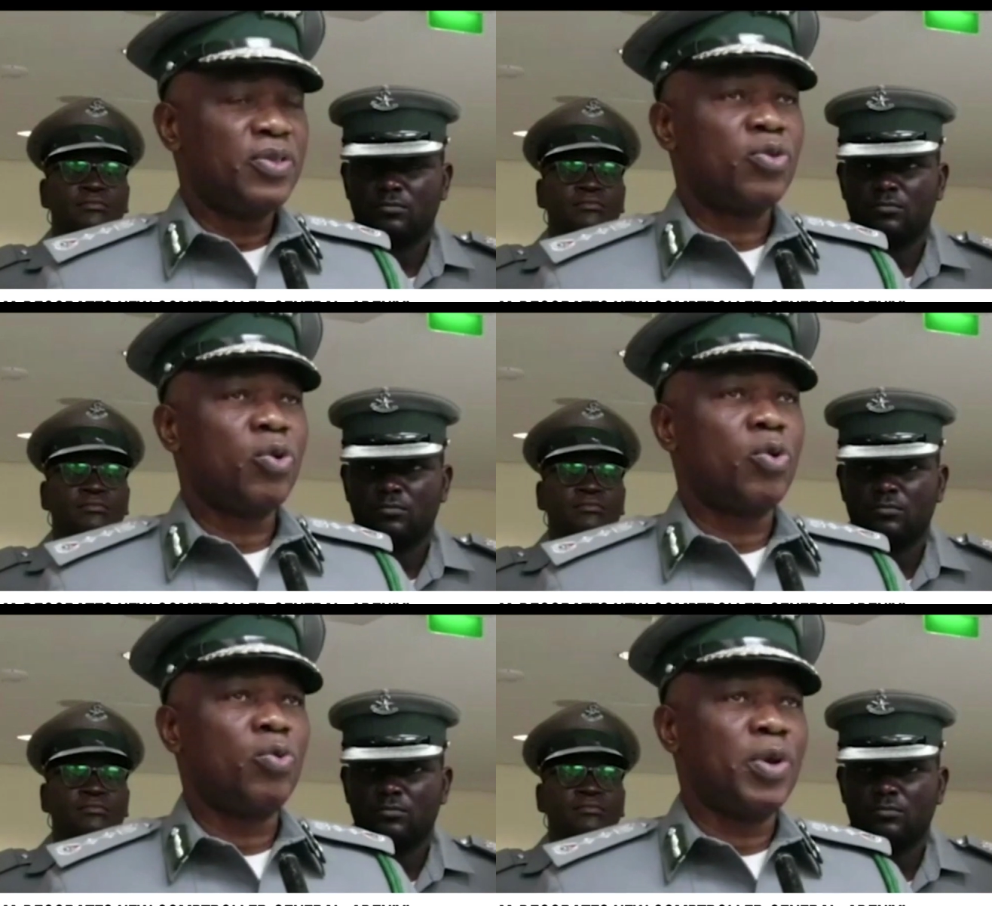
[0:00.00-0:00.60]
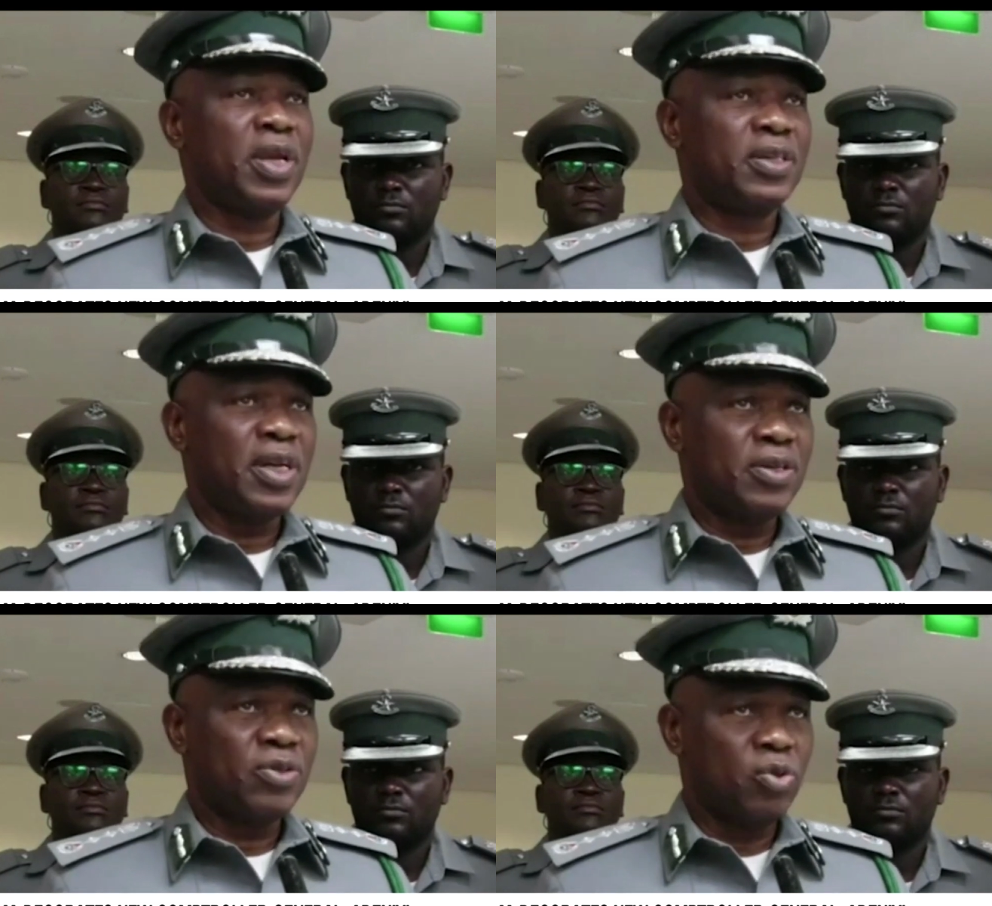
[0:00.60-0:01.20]
Speaker 1: So we
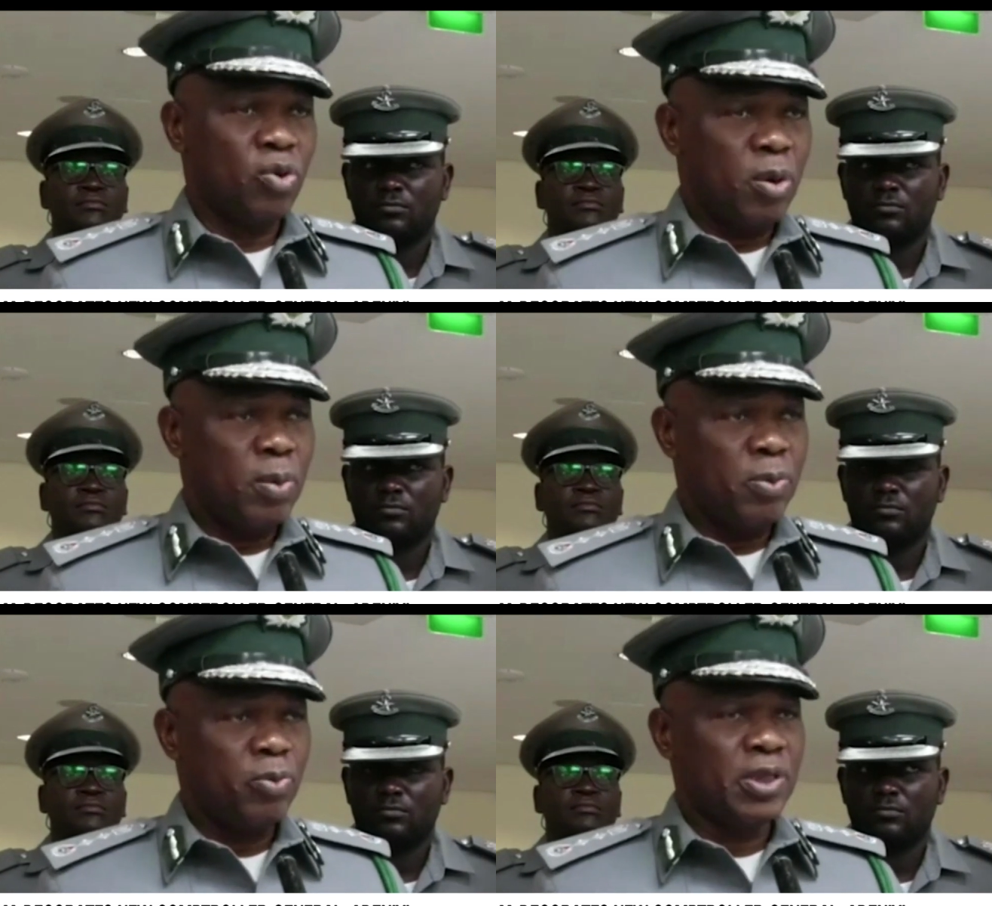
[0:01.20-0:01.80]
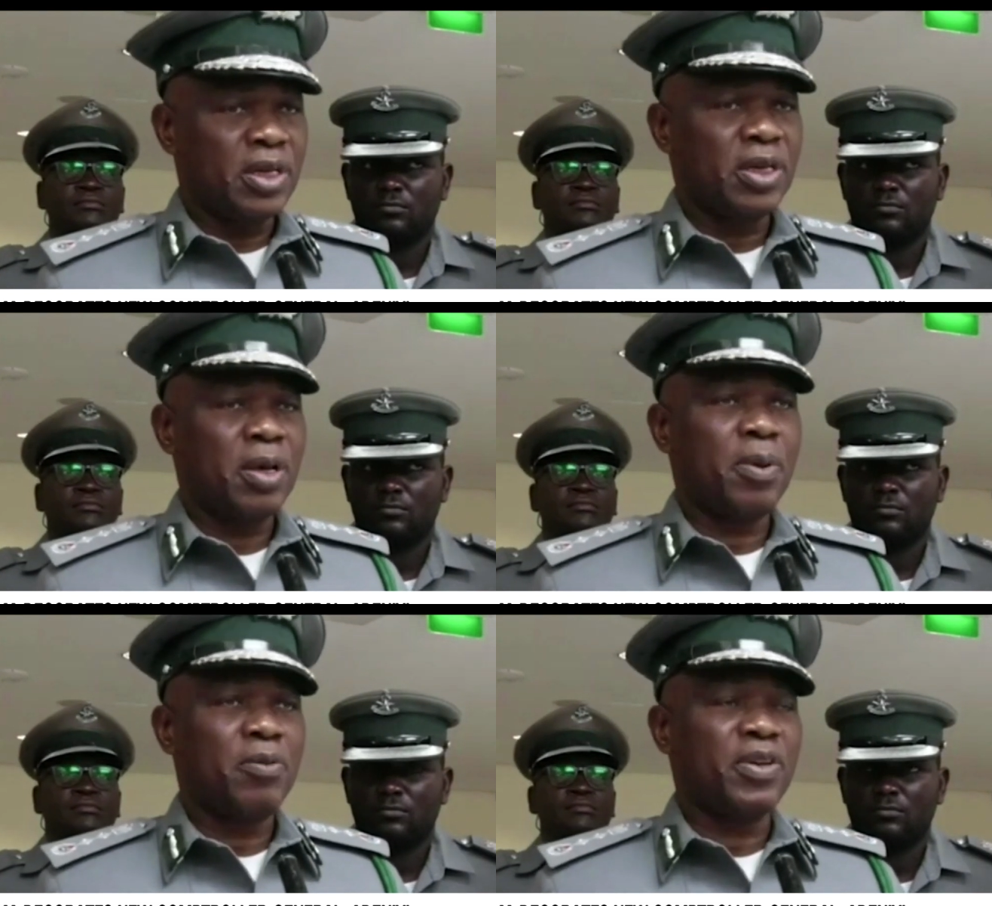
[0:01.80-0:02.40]
intend to come up with a
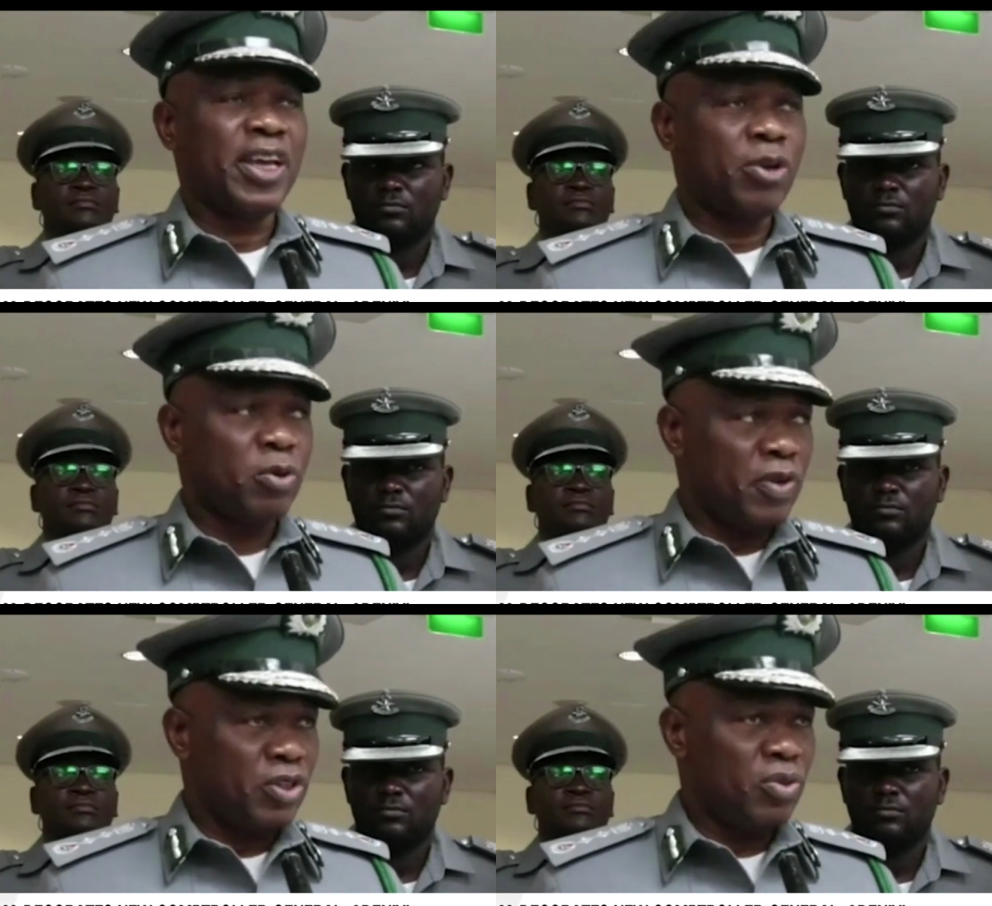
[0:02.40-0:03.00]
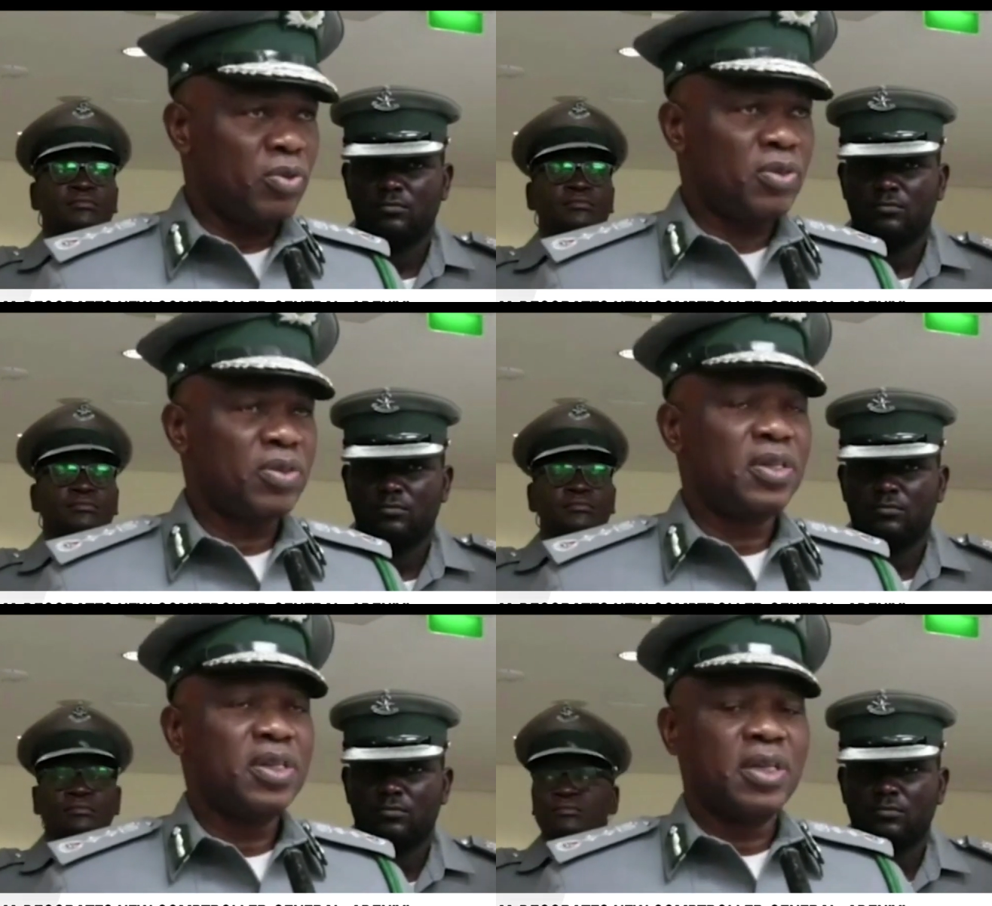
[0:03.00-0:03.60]
number of
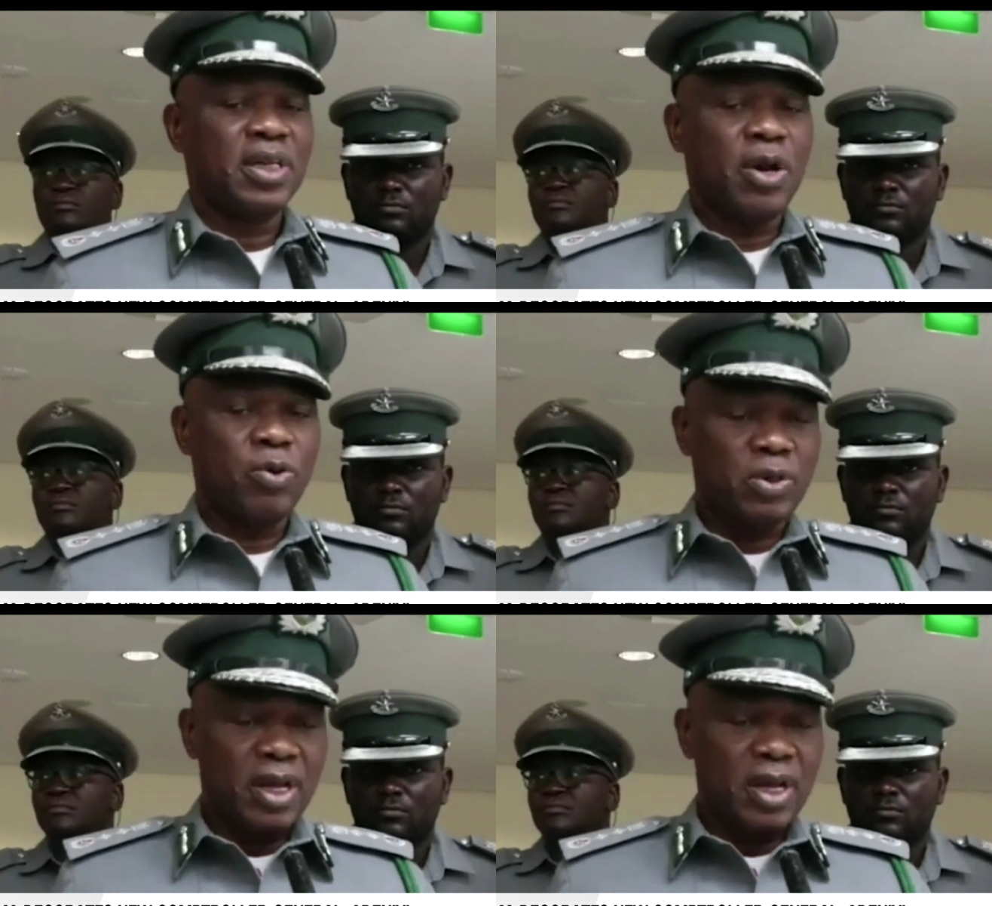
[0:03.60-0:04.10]
innovations that